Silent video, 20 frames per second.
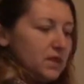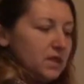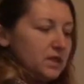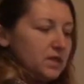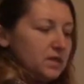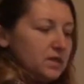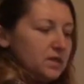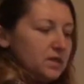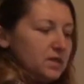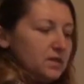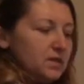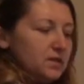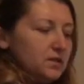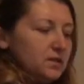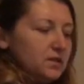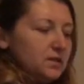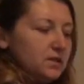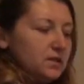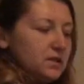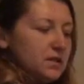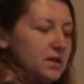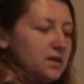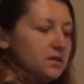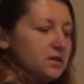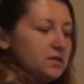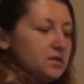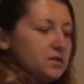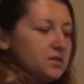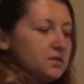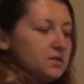I think
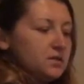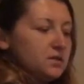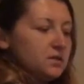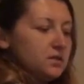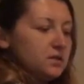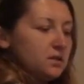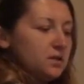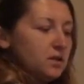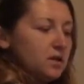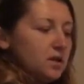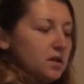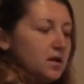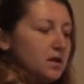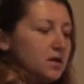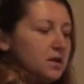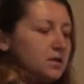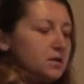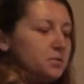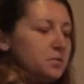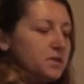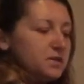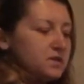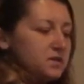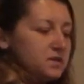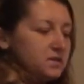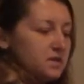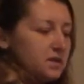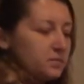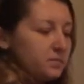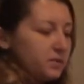that is the best
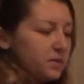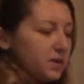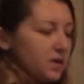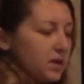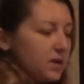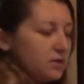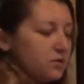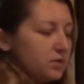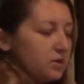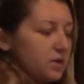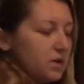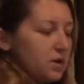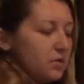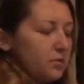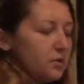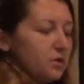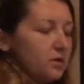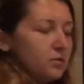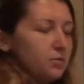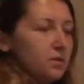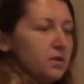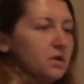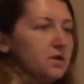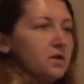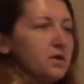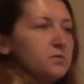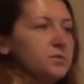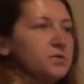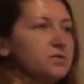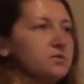example I could come with when
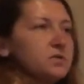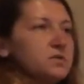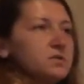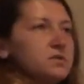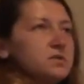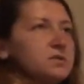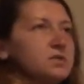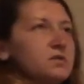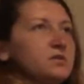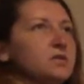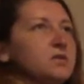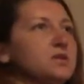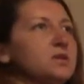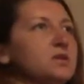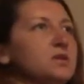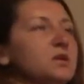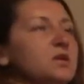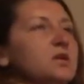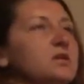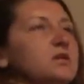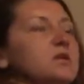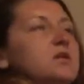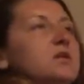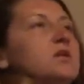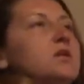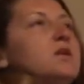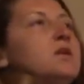it comes to sincerity and